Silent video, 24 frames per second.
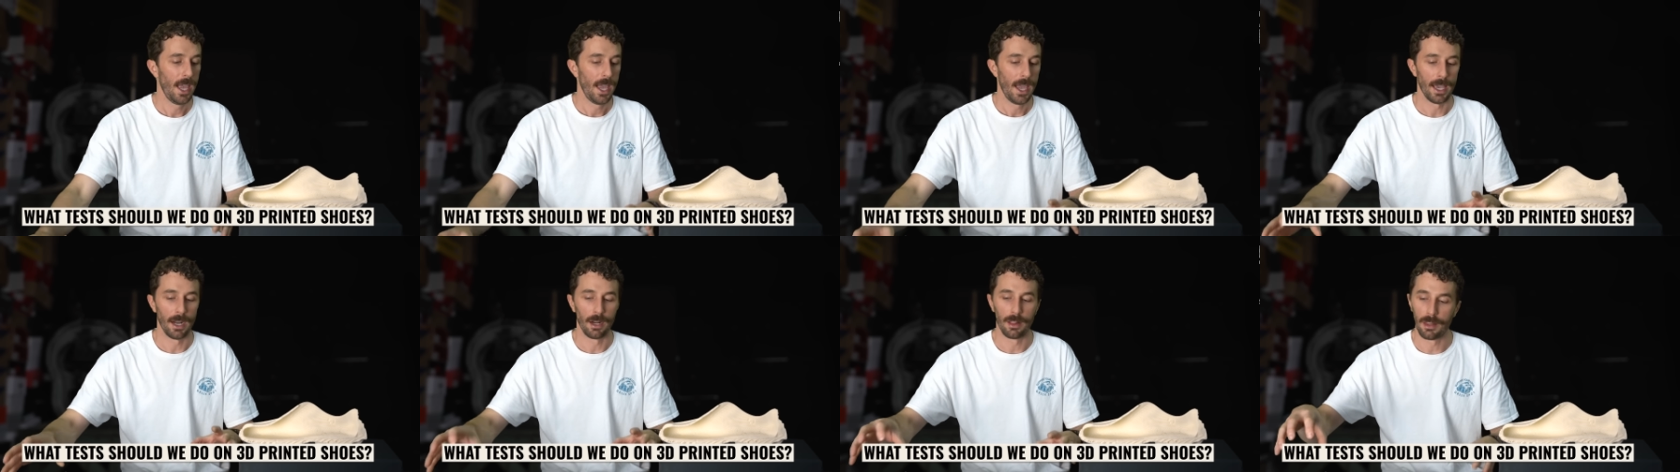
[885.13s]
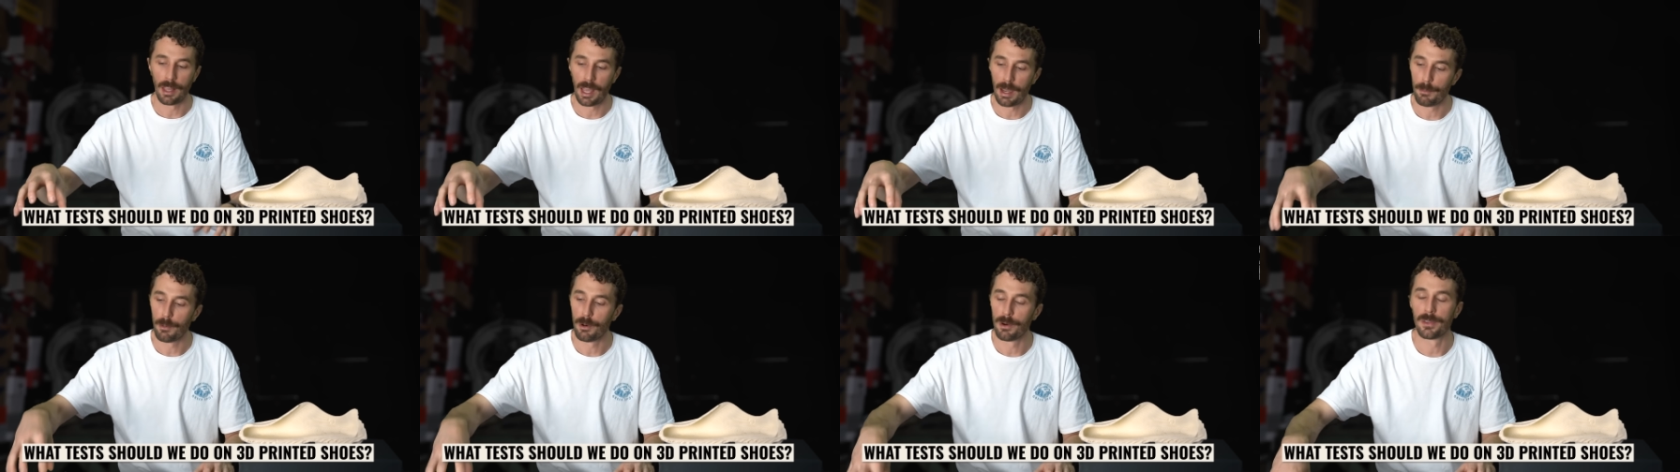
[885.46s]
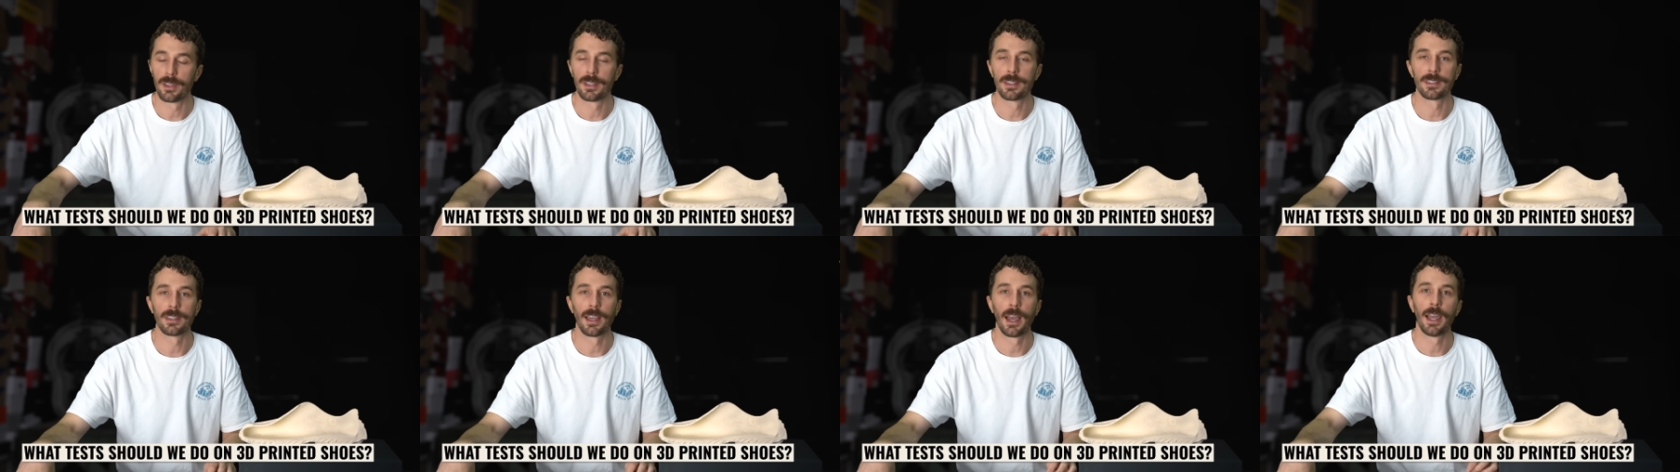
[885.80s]
and a lot more of
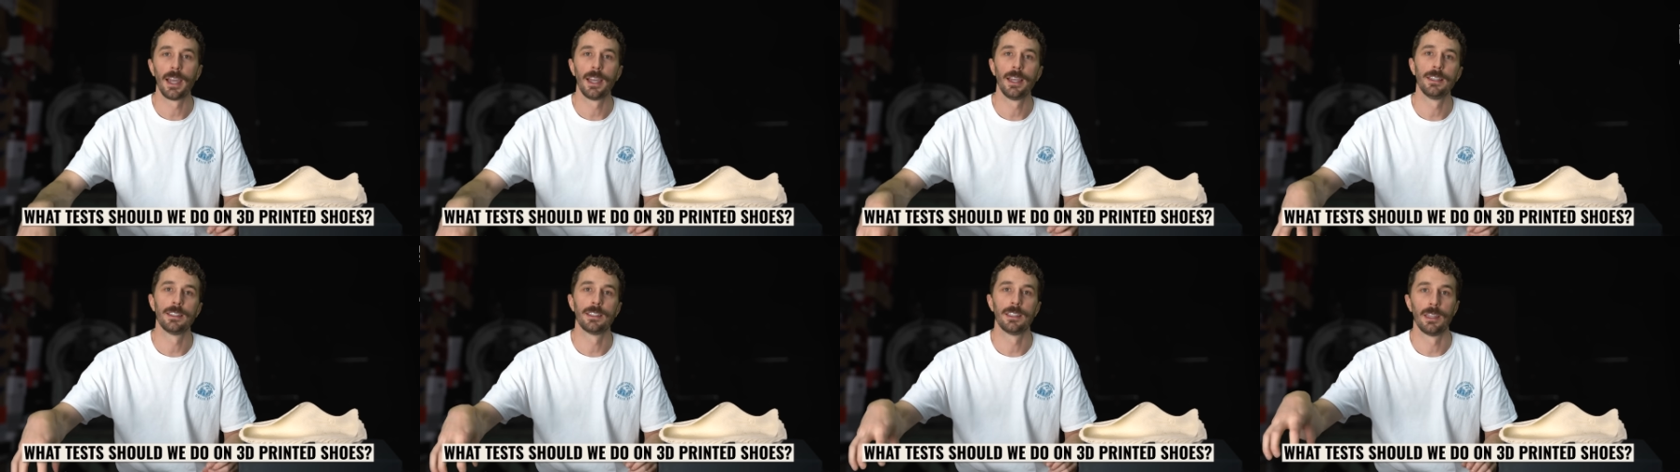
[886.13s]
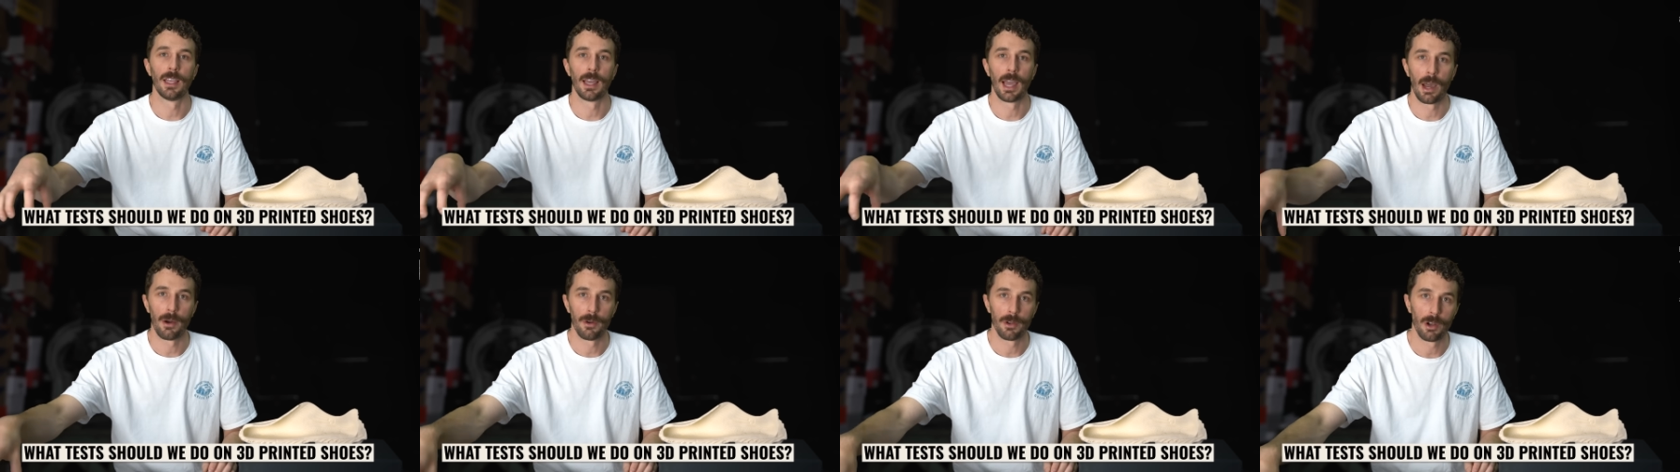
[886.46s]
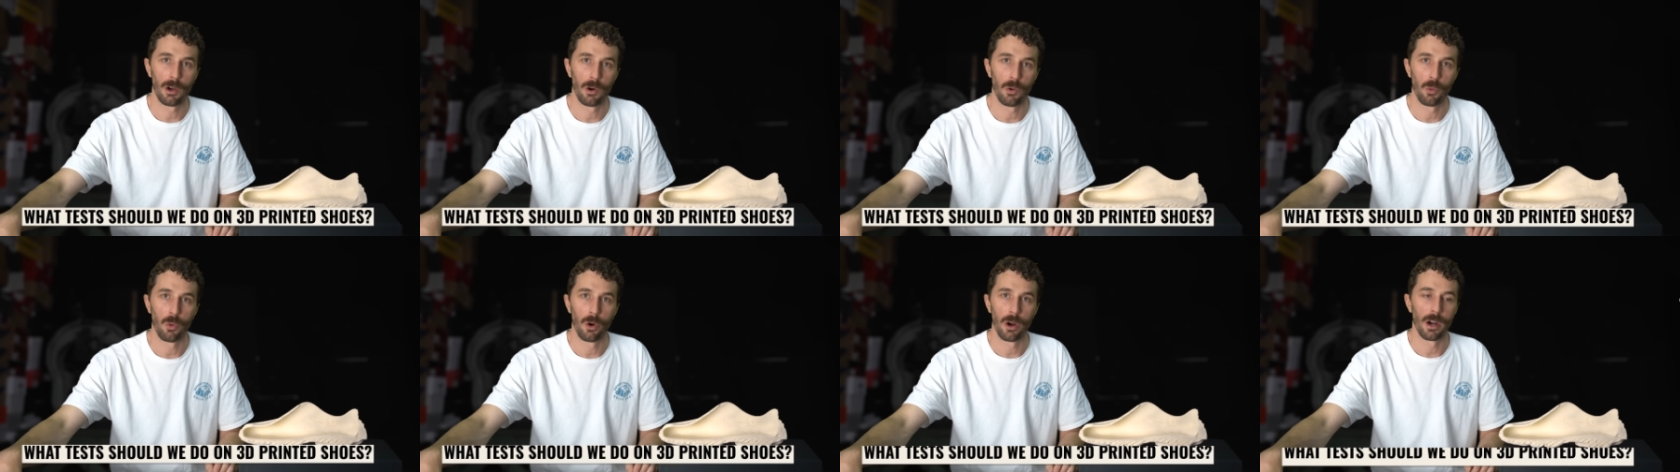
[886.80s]
the science and how it
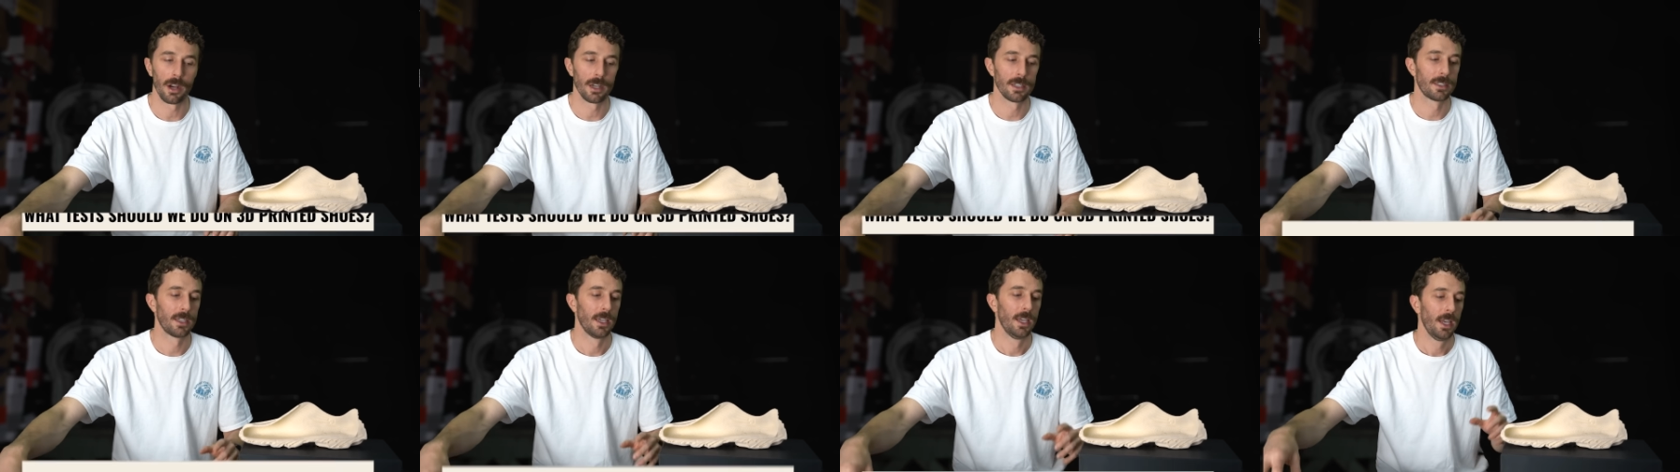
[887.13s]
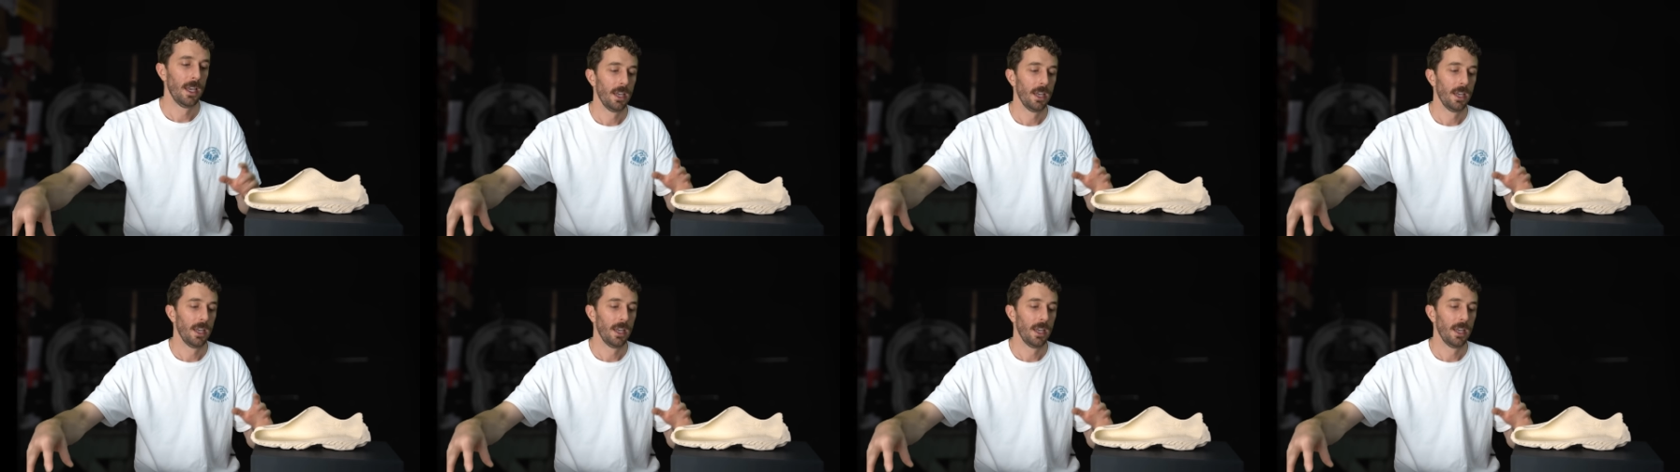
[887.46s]
all works